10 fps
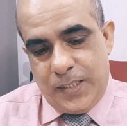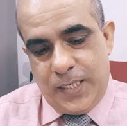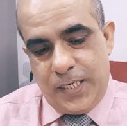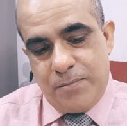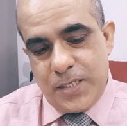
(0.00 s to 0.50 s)

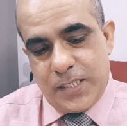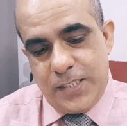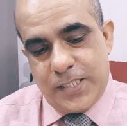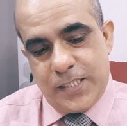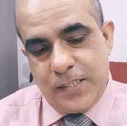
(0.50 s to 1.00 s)
heart
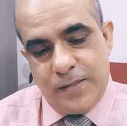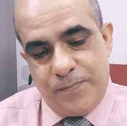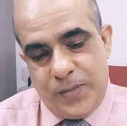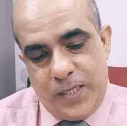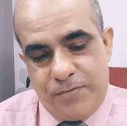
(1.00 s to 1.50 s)
muscles,
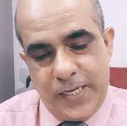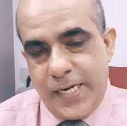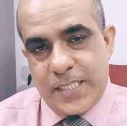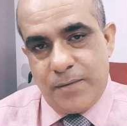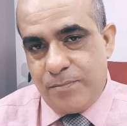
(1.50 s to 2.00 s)
if they
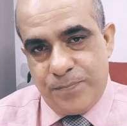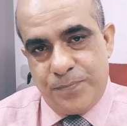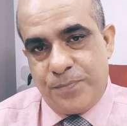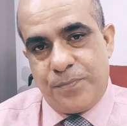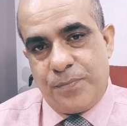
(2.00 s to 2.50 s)
get
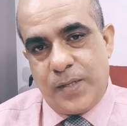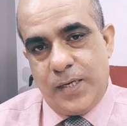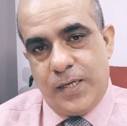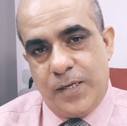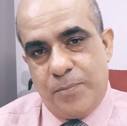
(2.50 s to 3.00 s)
some
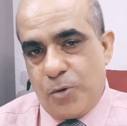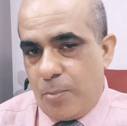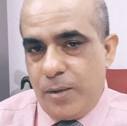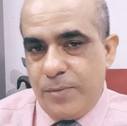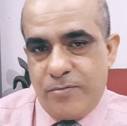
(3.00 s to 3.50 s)

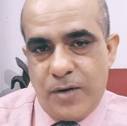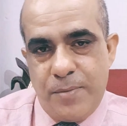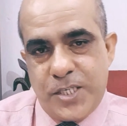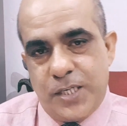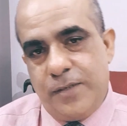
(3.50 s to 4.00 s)
problem,
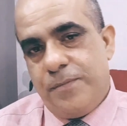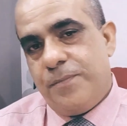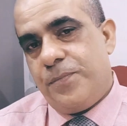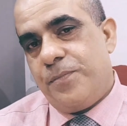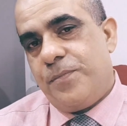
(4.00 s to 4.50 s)
inflammation,
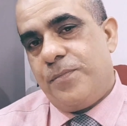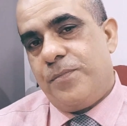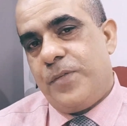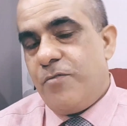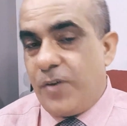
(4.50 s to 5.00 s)

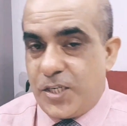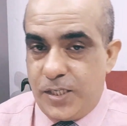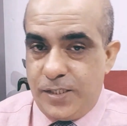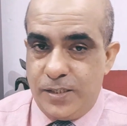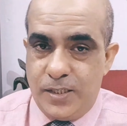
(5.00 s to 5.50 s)

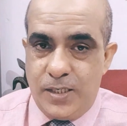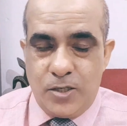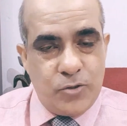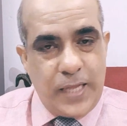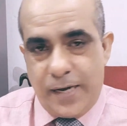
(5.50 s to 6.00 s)
infection,
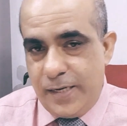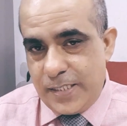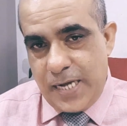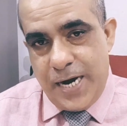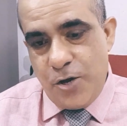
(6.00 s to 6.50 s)
so that
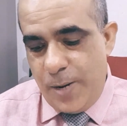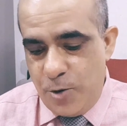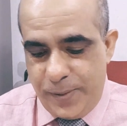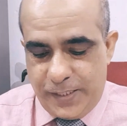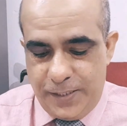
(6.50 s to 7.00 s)
is
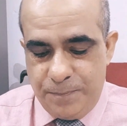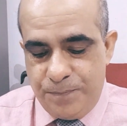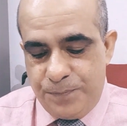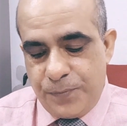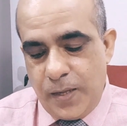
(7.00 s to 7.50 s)
cardiomyopathy.
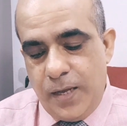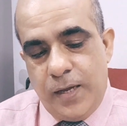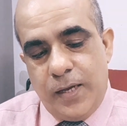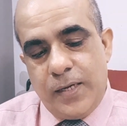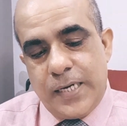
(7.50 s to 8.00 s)

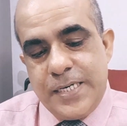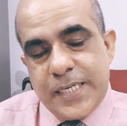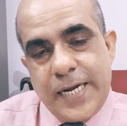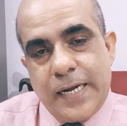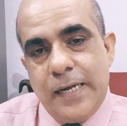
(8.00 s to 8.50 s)

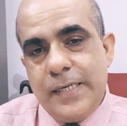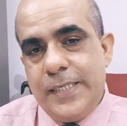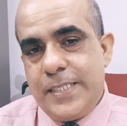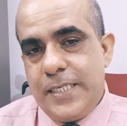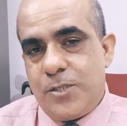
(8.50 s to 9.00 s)
Congenital heart
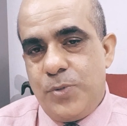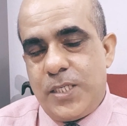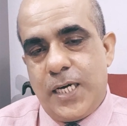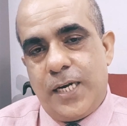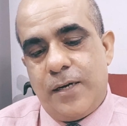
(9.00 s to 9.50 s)
disease,
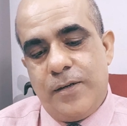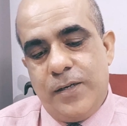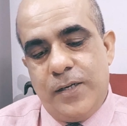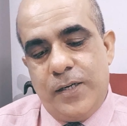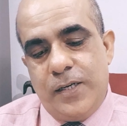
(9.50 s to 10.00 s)
which are
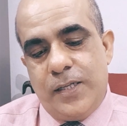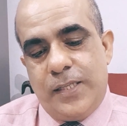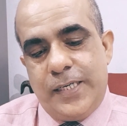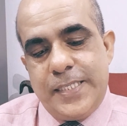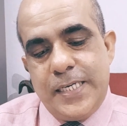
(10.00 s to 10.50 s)

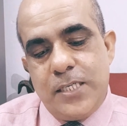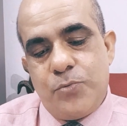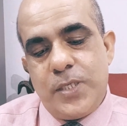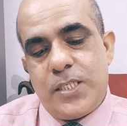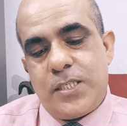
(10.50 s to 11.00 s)
the disease
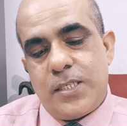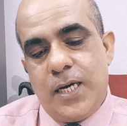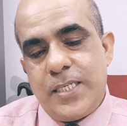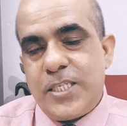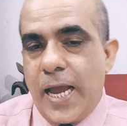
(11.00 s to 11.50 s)
which
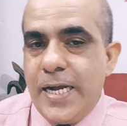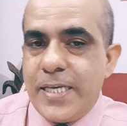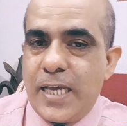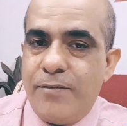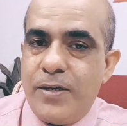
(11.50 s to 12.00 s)
a child
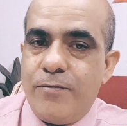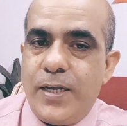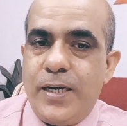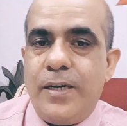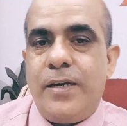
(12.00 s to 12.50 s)
is having
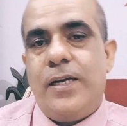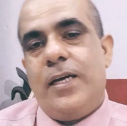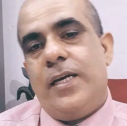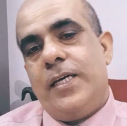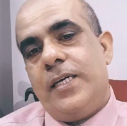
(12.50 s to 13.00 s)
when
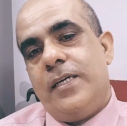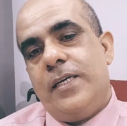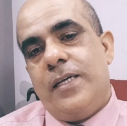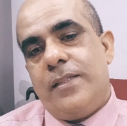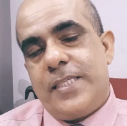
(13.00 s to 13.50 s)

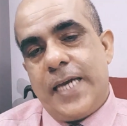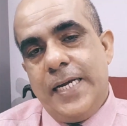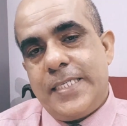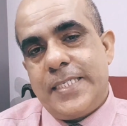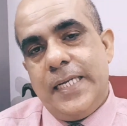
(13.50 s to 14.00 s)
the
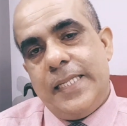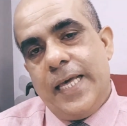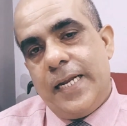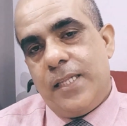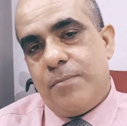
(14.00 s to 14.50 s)
child is still
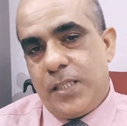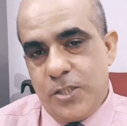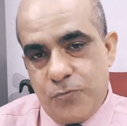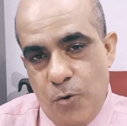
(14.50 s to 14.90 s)
there in the mother's